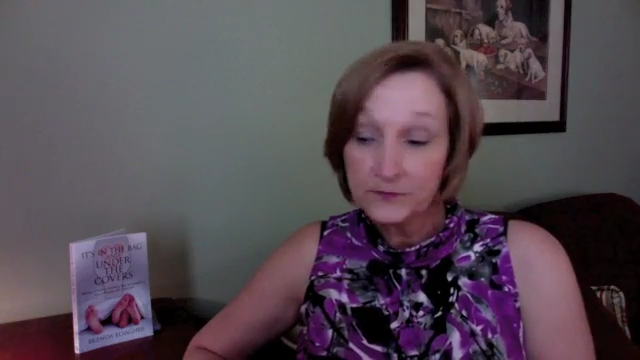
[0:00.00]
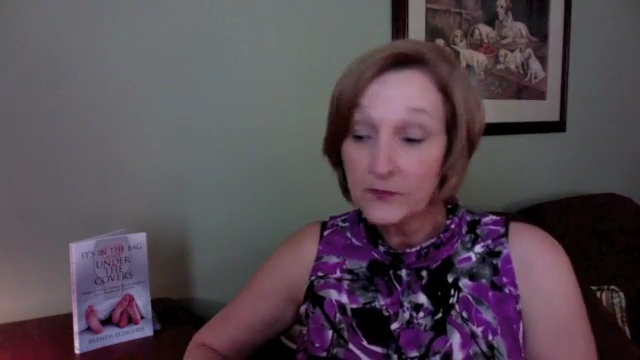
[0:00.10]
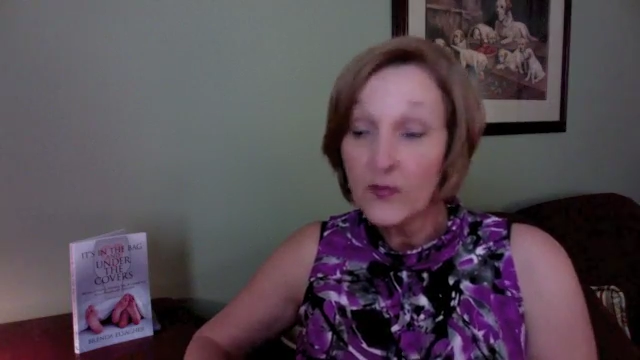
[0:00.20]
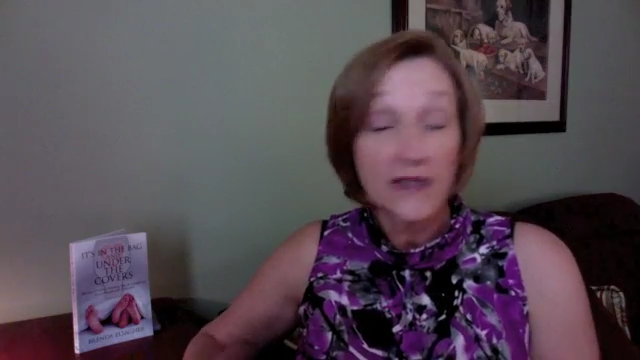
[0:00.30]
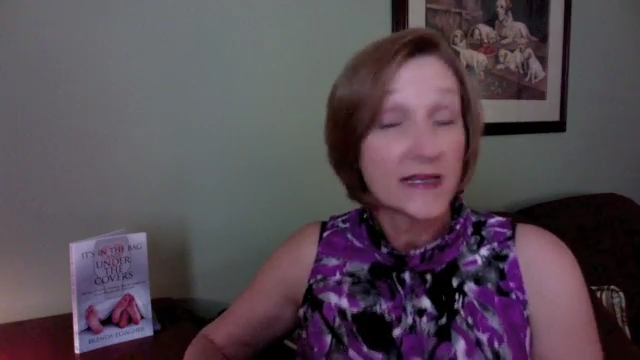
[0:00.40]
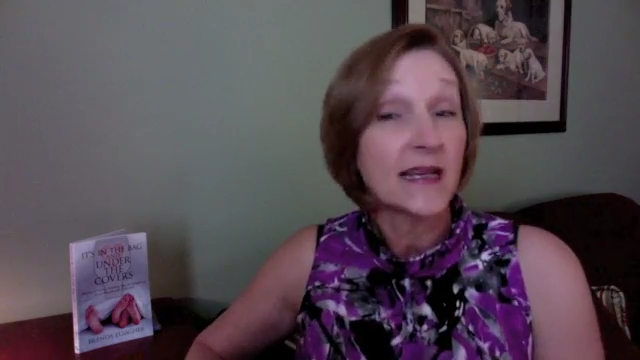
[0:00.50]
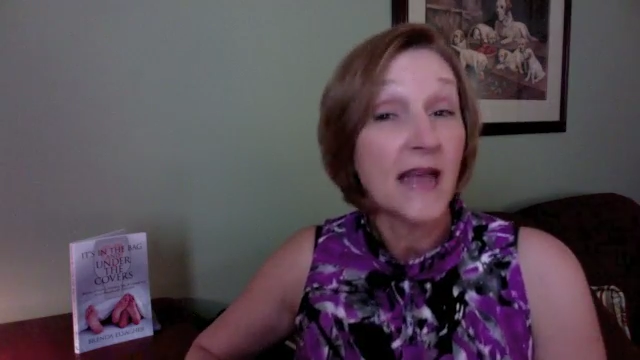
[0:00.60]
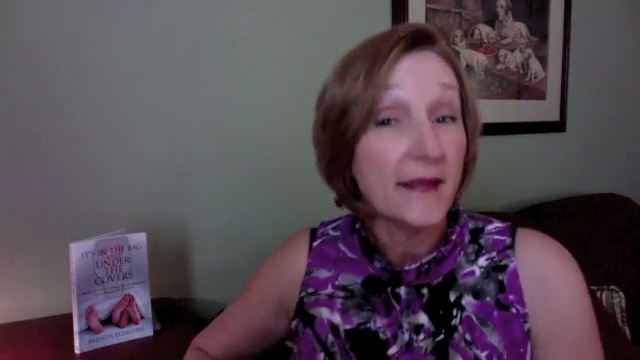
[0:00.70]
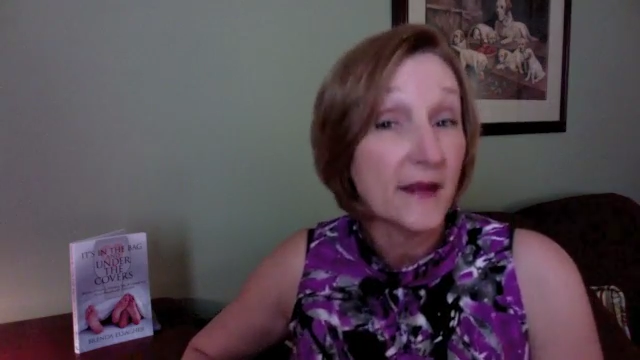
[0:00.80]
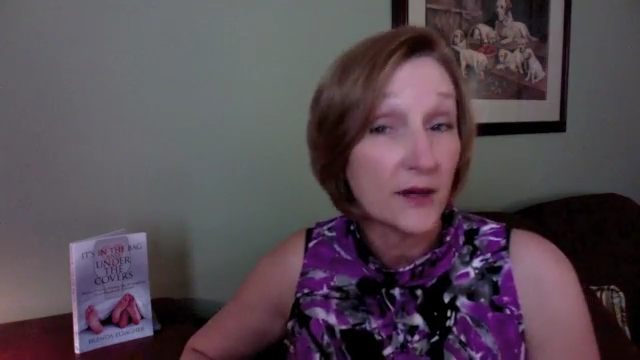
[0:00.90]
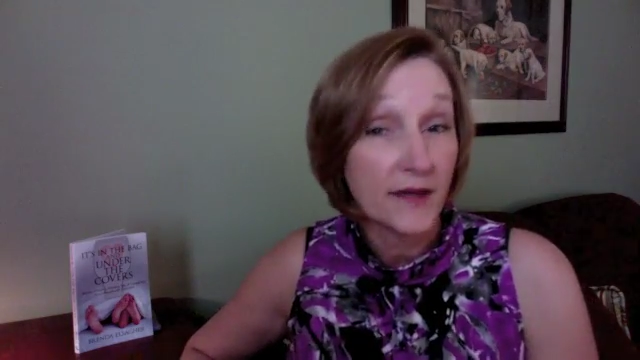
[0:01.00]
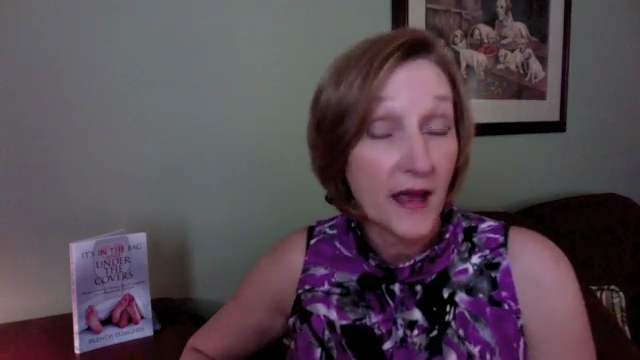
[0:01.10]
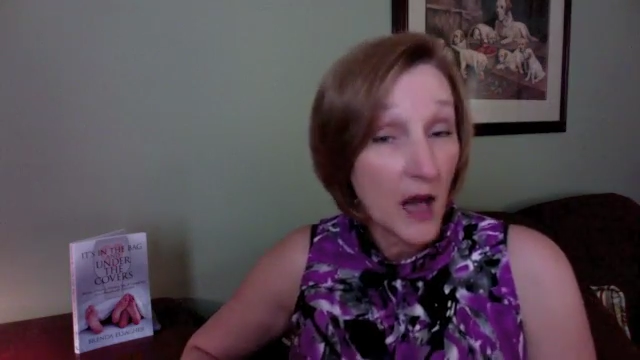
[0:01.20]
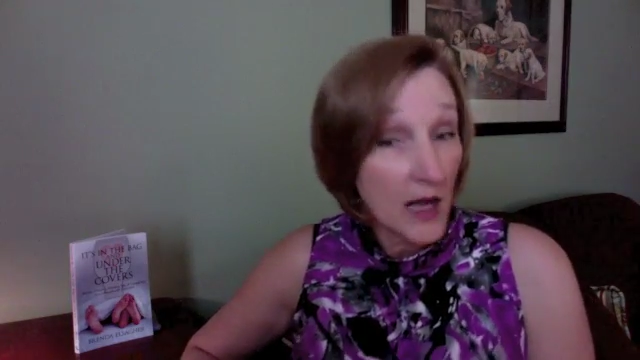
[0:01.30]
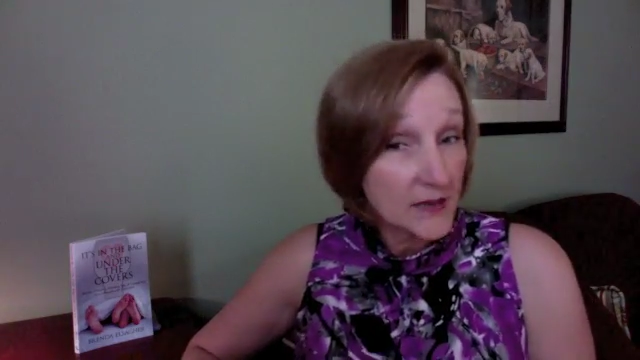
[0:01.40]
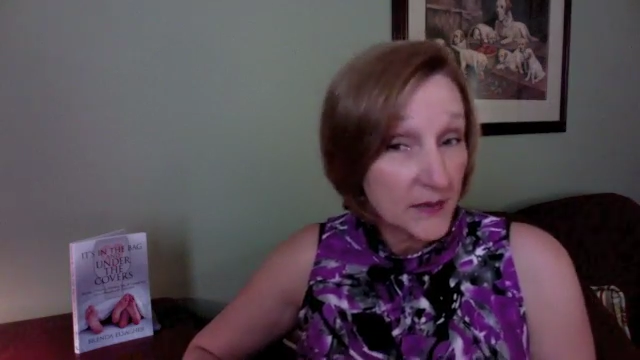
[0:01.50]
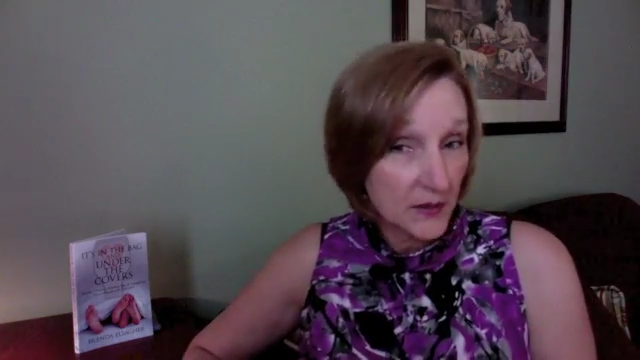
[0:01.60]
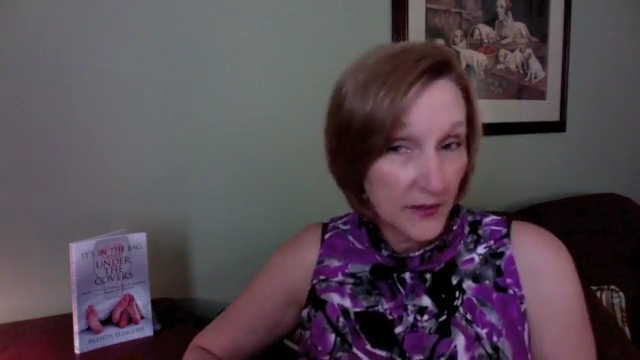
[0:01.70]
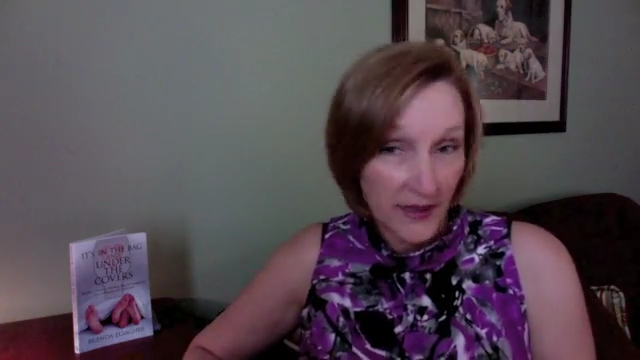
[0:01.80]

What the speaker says: As I lay there in that hospital bed,